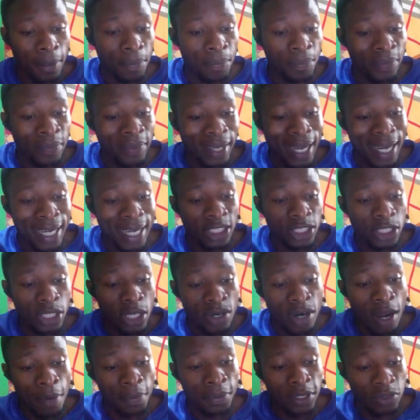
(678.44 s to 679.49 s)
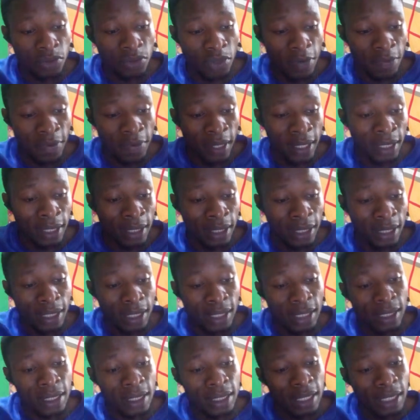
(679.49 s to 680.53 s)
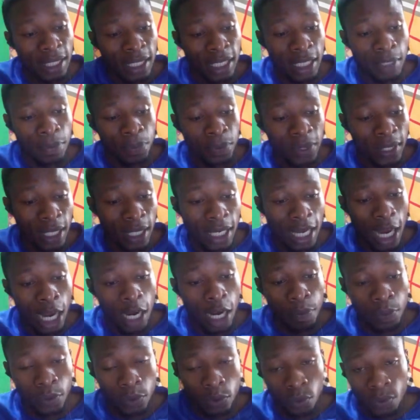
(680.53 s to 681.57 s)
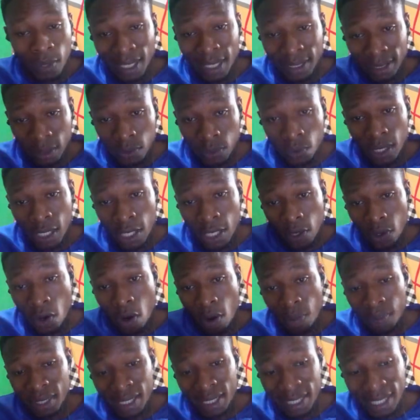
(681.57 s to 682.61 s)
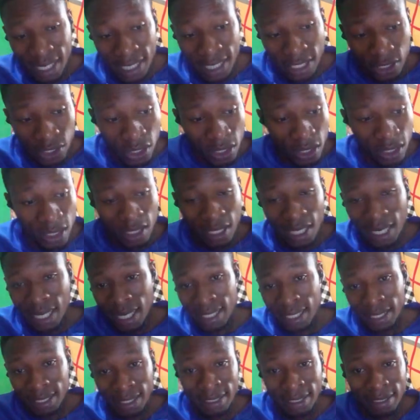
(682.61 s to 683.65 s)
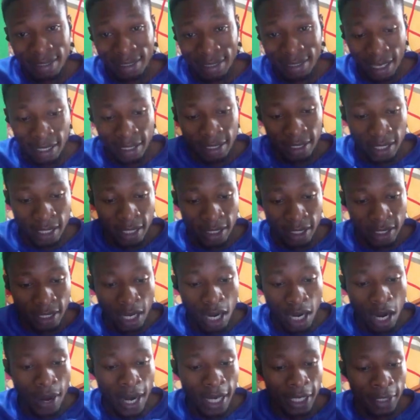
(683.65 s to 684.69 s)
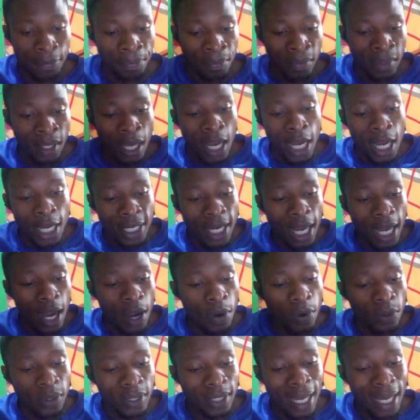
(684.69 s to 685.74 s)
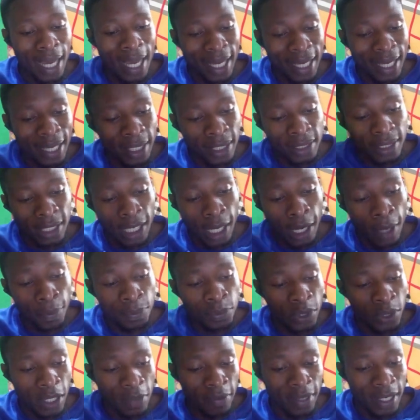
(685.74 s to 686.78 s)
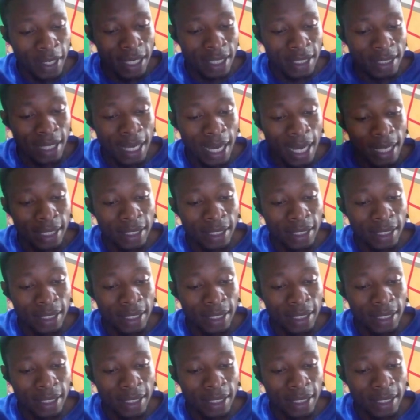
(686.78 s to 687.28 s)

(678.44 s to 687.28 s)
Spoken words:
interrupt driven input and output. We are still on the communication techniques. All right, now the interrupt driven is that